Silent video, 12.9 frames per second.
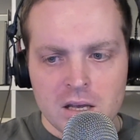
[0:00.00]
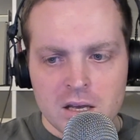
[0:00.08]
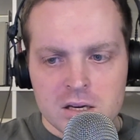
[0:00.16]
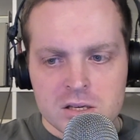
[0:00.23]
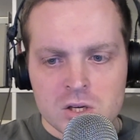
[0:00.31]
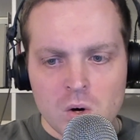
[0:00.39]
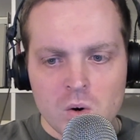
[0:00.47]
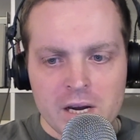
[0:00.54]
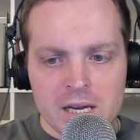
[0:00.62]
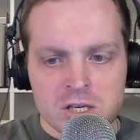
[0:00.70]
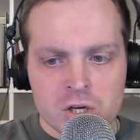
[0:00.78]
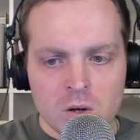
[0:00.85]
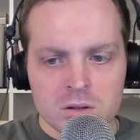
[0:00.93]
So in
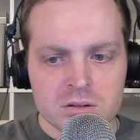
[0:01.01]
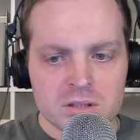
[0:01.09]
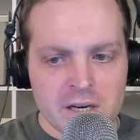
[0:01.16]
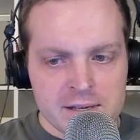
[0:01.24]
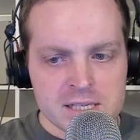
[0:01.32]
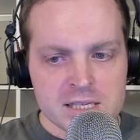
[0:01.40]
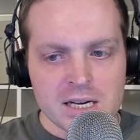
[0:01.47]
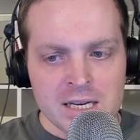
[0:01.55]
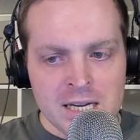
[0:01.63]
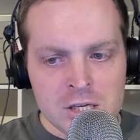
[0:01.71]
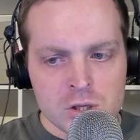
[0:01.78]
short, Terrence needs